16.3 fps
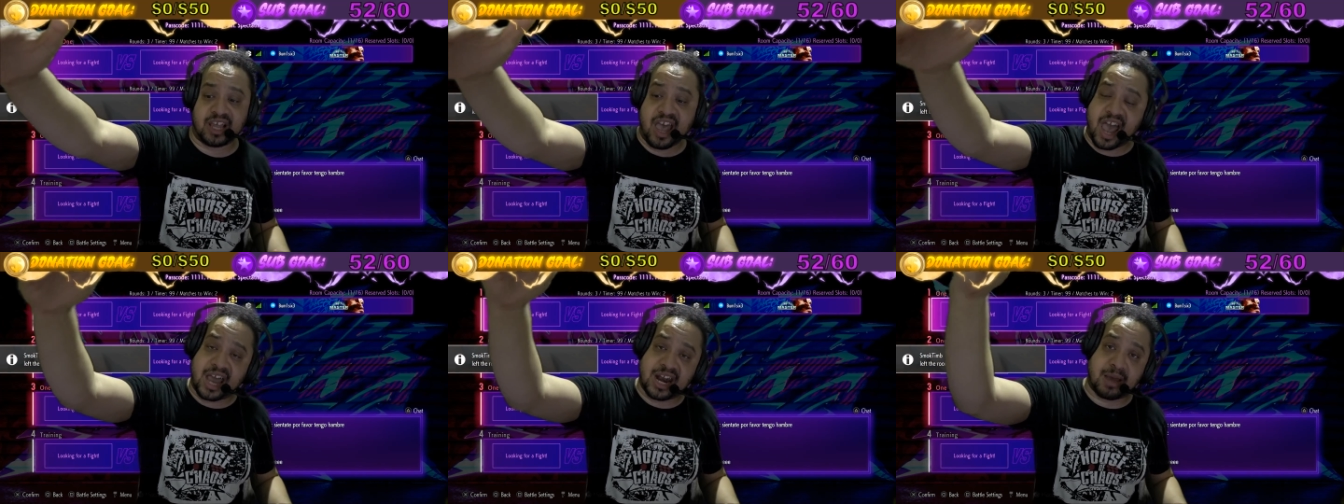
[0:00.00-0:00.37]

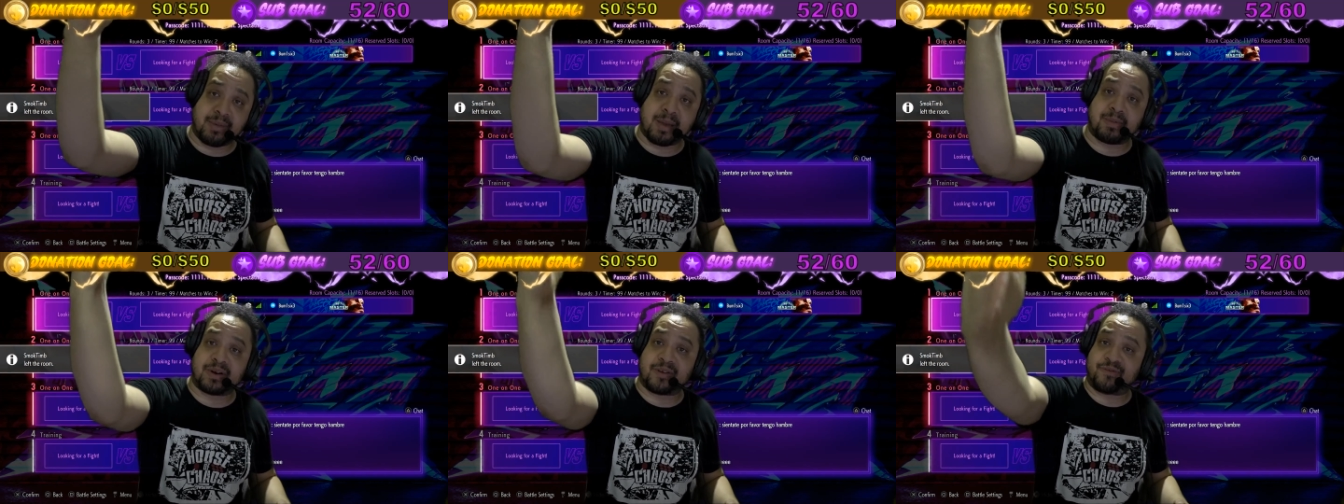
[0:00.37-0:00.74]
and I'm
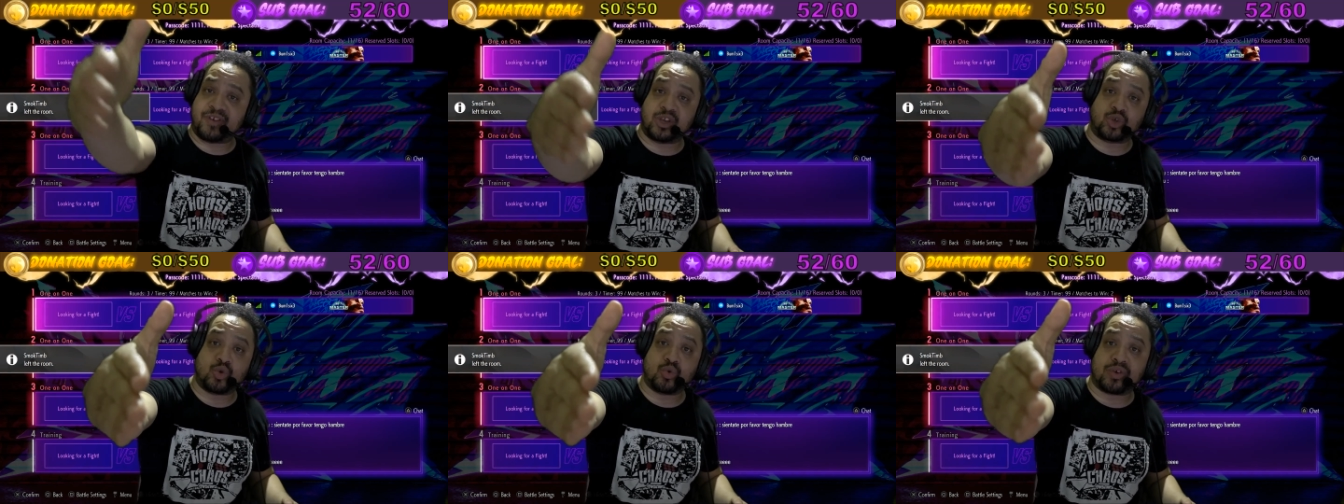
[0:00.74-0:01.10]
able to
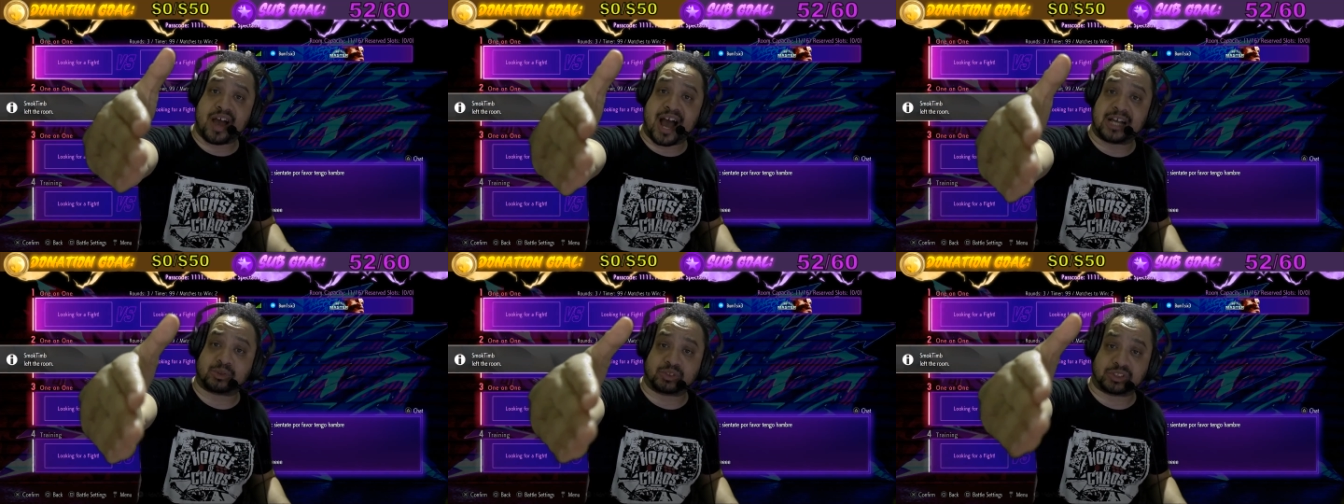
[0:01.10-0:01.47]
feed you
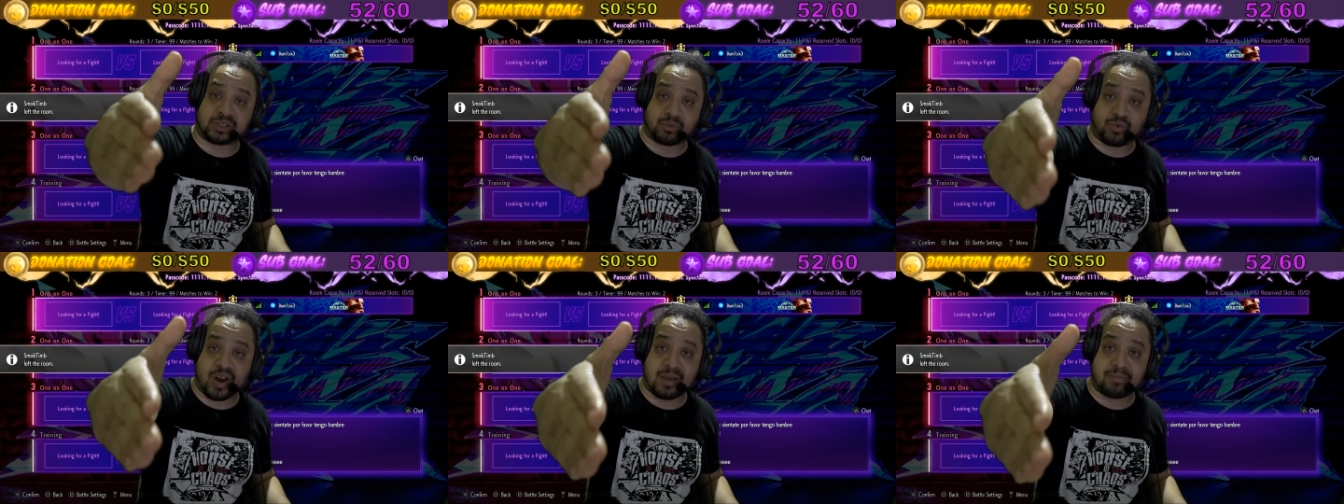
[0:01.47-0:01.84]
guys with some
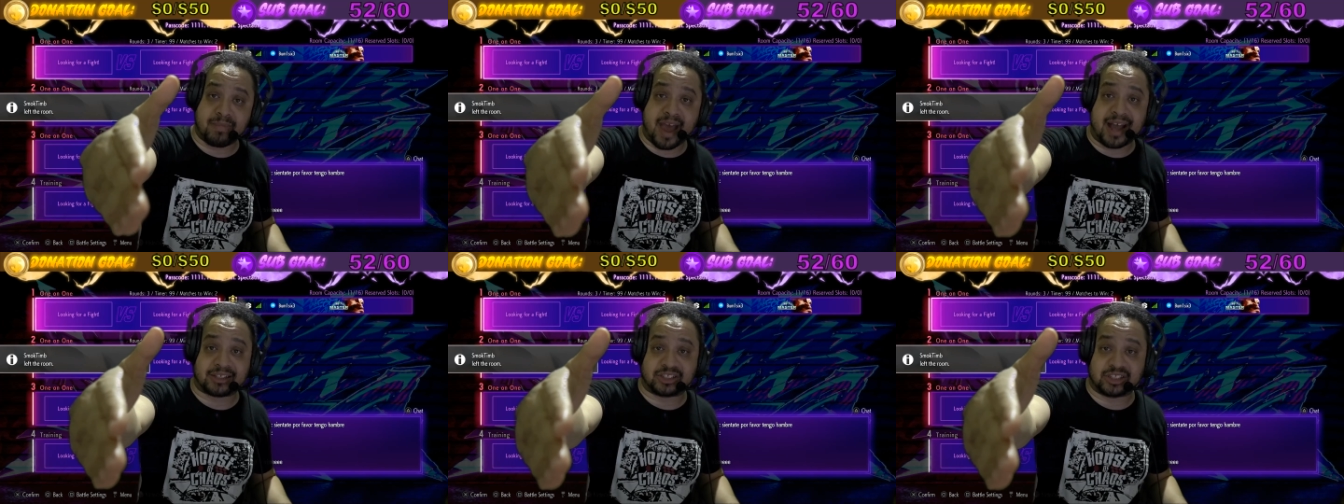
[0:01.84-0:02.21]
great
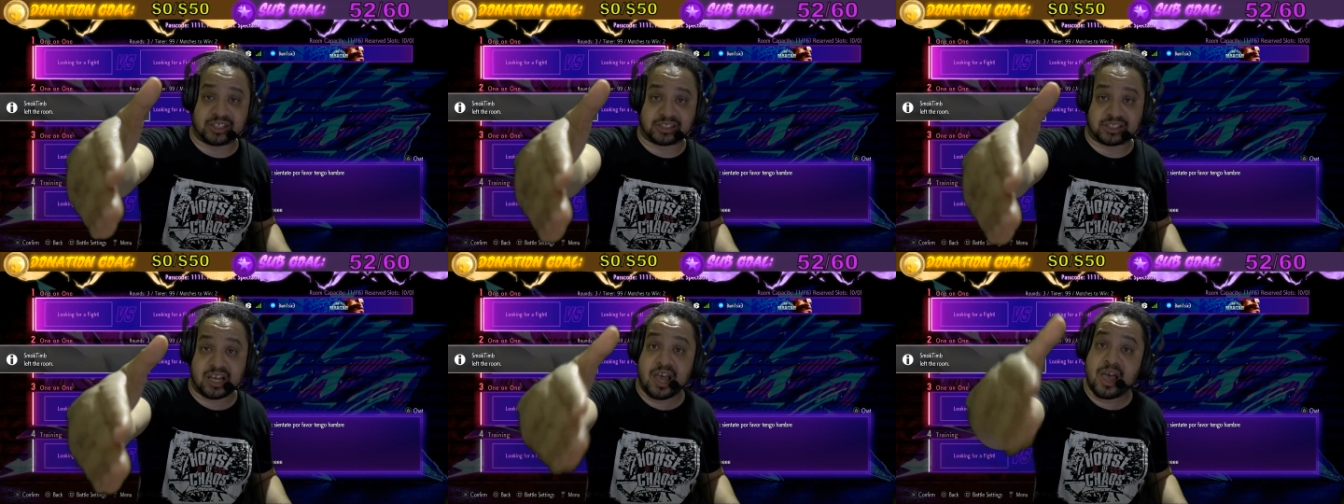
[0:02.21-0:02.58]

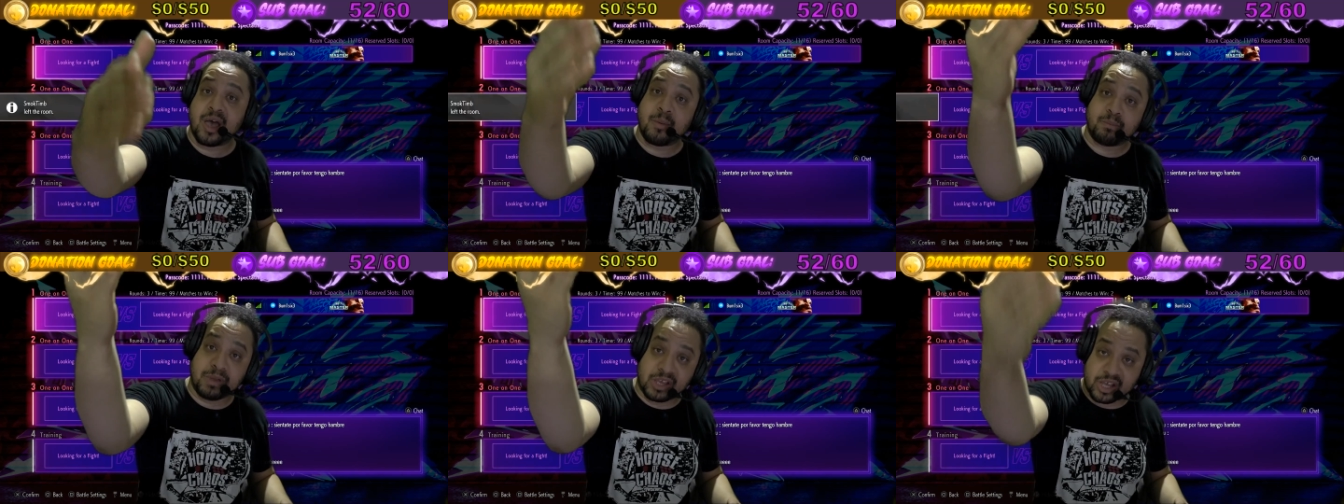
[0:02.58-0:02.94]
matches
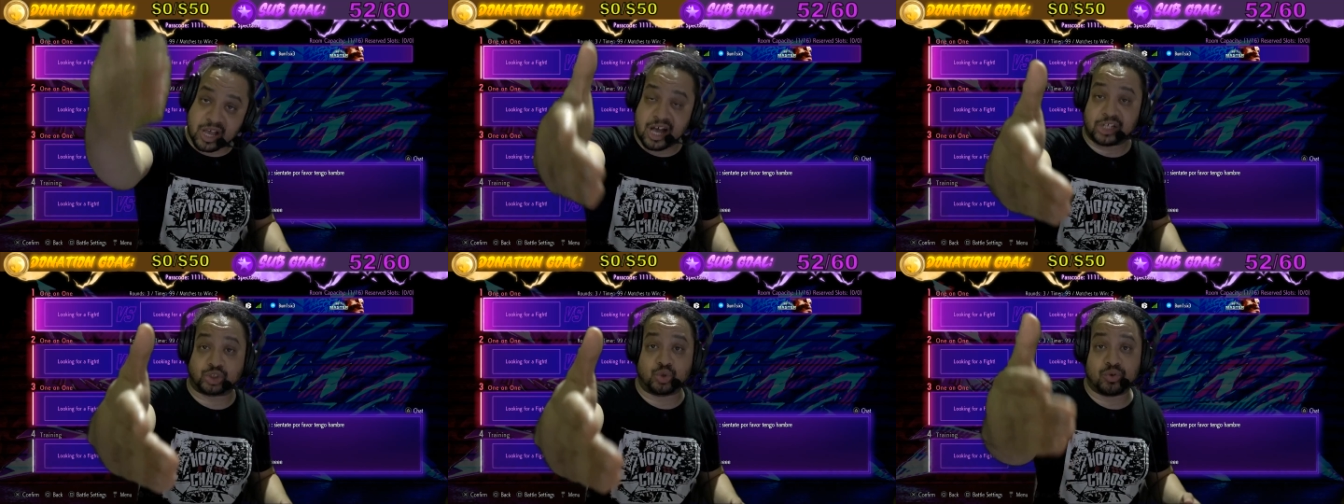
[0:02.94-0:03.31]

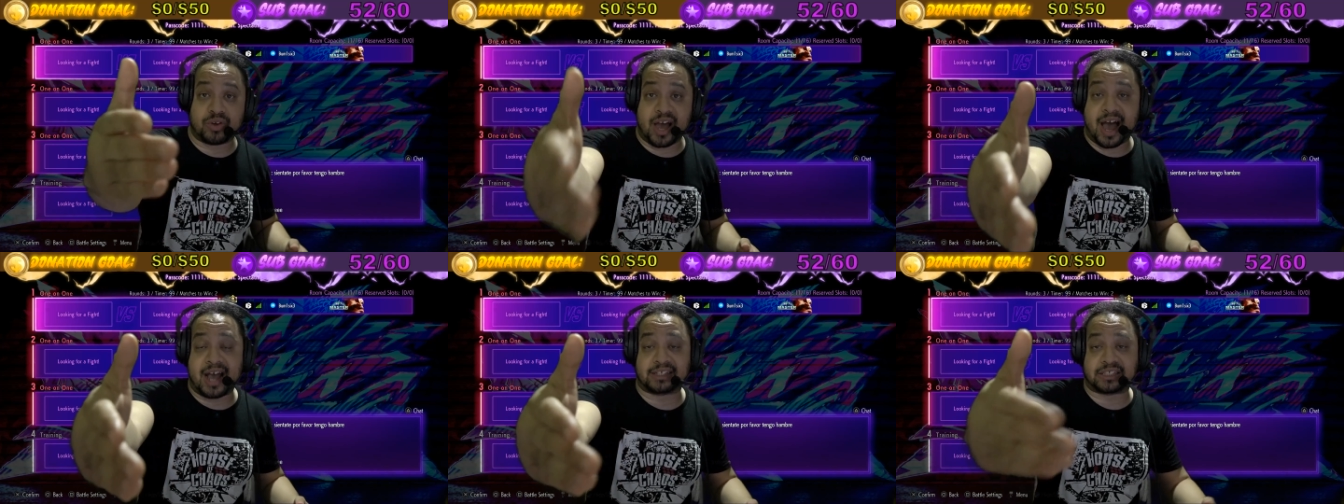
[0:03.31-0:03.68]
because you
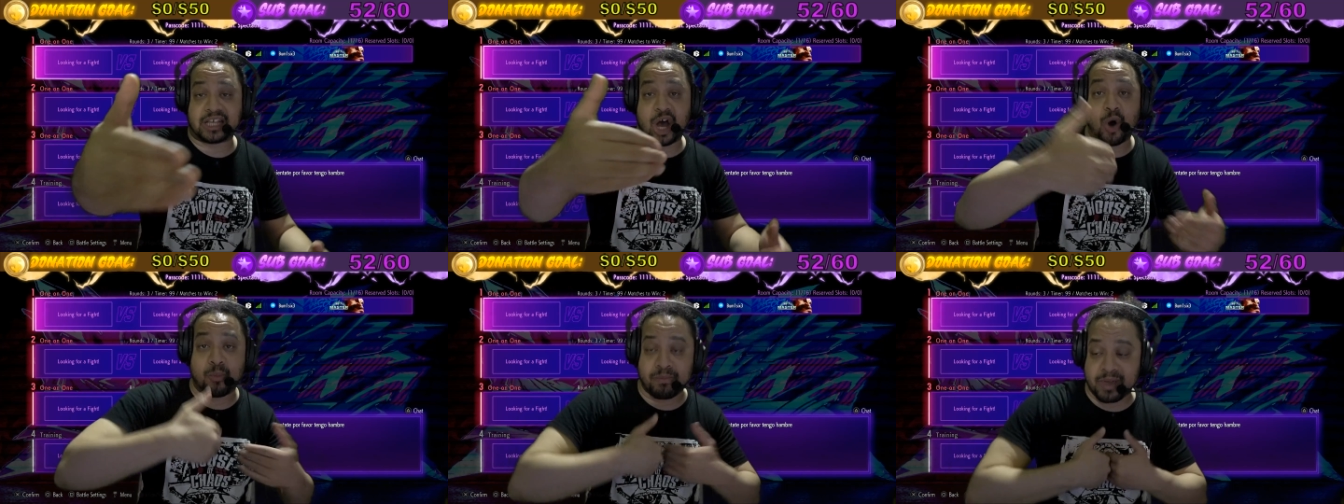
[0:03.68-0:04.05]
guys
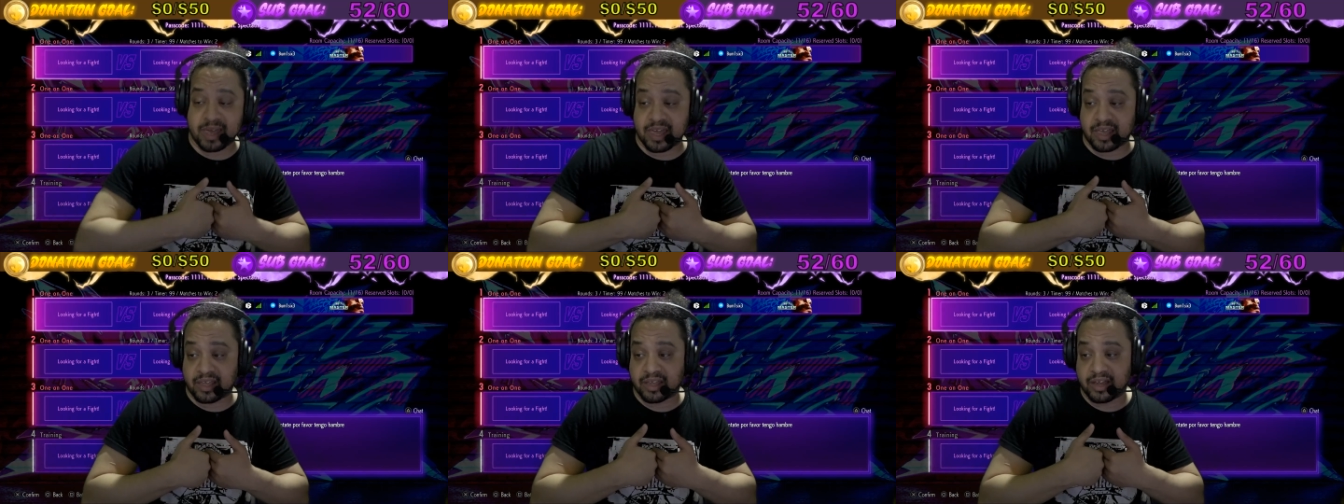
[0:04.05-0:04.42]
helped
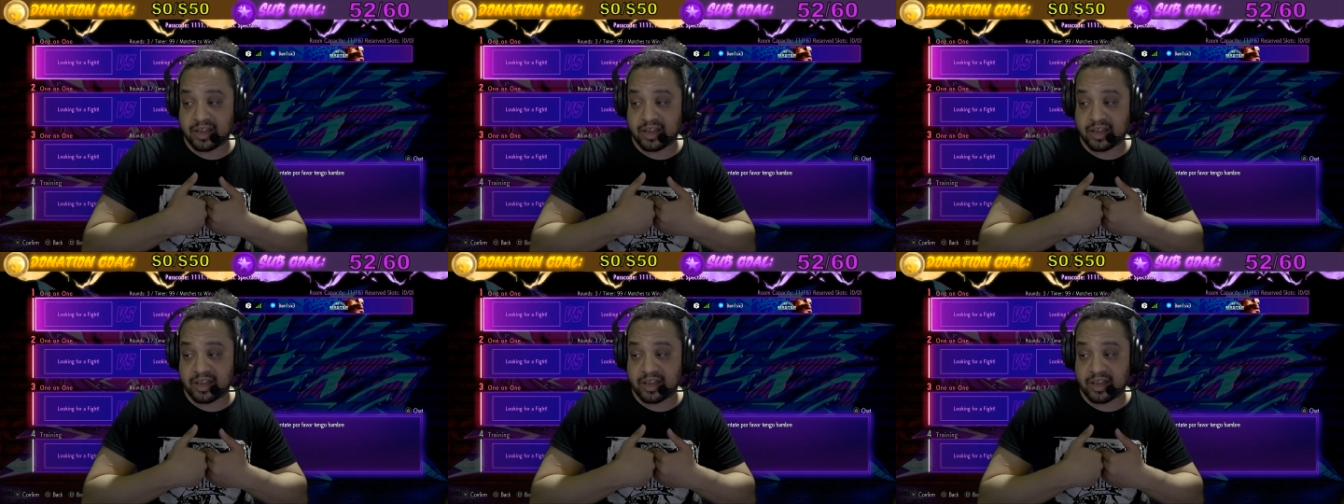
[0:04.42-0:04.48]
me